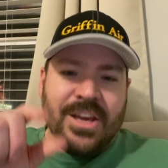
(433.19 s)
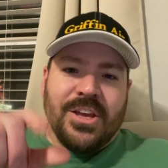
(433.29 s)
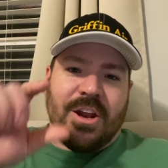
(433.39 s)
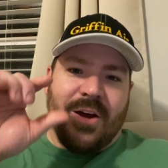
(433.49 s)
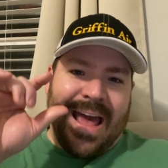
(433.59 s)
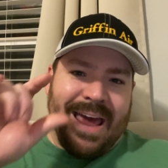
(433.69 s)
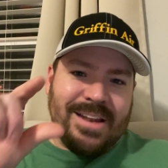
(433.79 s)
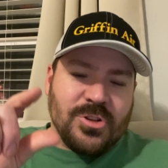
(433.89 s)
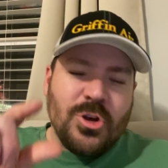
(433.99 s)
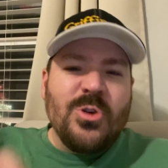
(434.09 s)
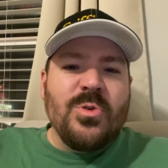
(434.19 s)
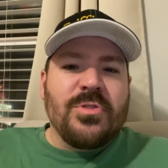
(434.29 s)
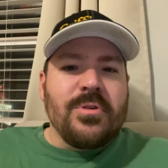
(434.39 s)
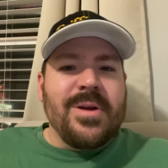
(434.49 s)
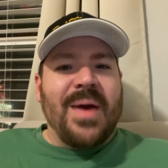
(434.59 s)
you know, add two,
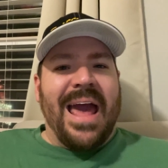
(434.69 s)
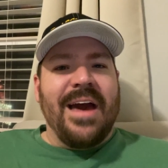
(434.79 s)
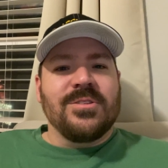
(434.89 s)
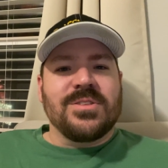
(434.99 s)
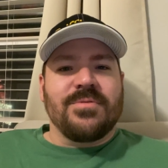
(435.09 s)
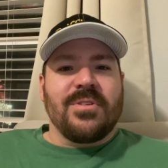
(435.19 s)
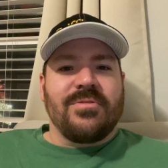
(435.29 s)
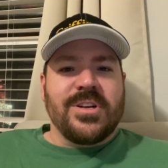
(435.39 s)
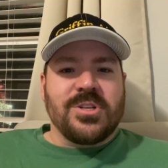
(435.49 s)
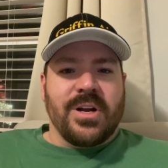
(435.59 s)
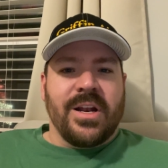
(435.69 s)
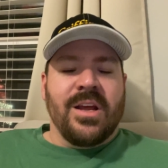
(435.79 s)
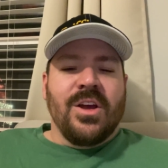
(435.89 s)
three pounds of refrigerant,